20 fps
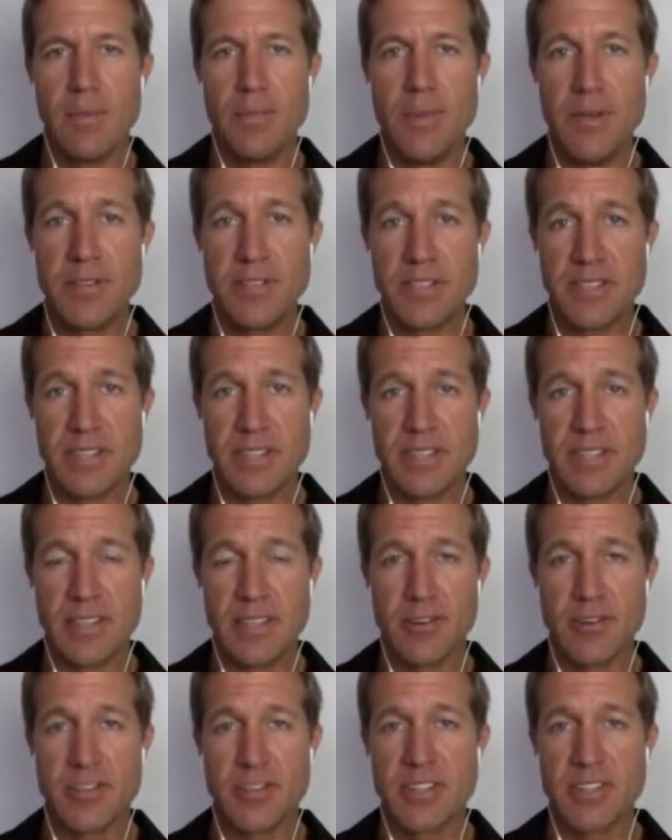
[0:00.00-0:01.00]
businesses
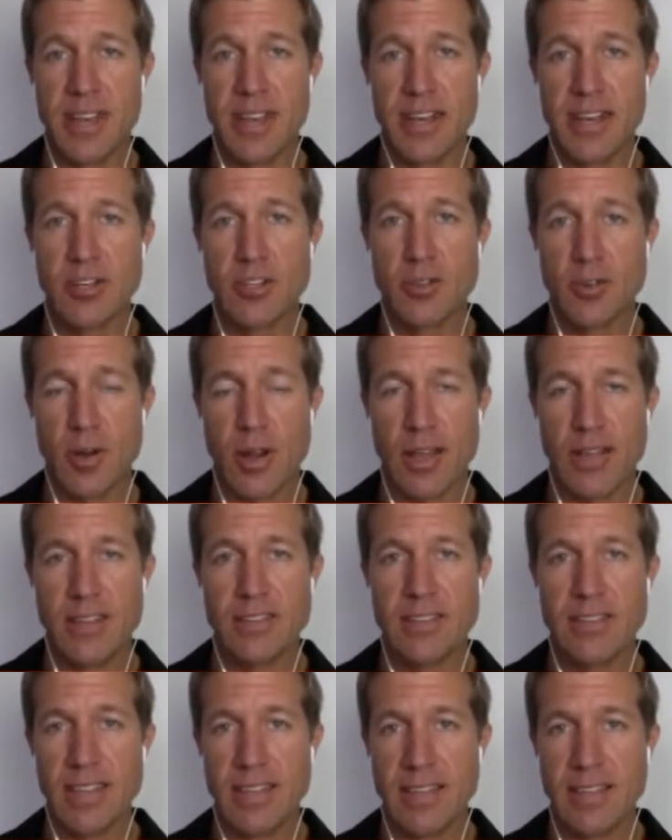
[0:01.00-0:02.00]
that are setting
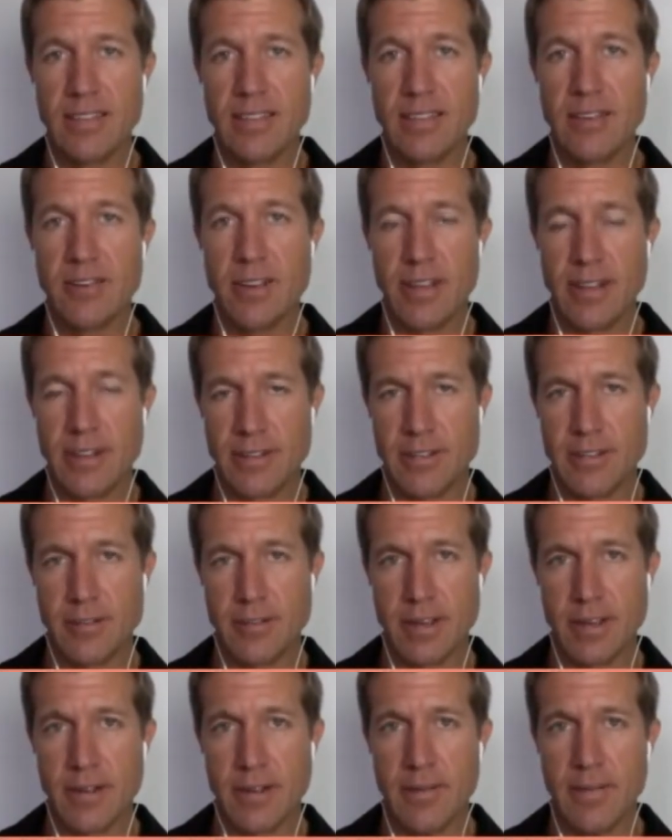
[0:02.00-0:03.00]
trends in their
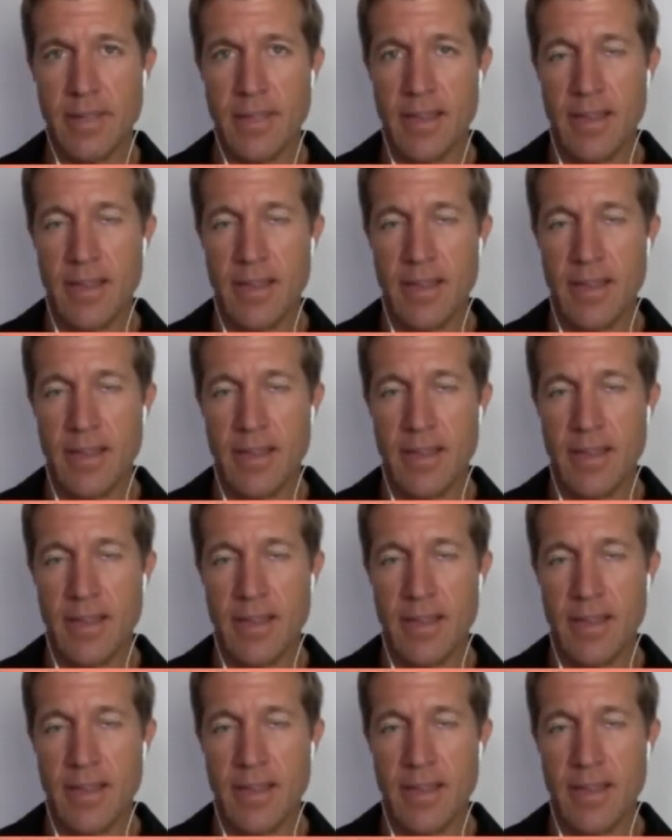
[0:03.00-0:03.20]
industry.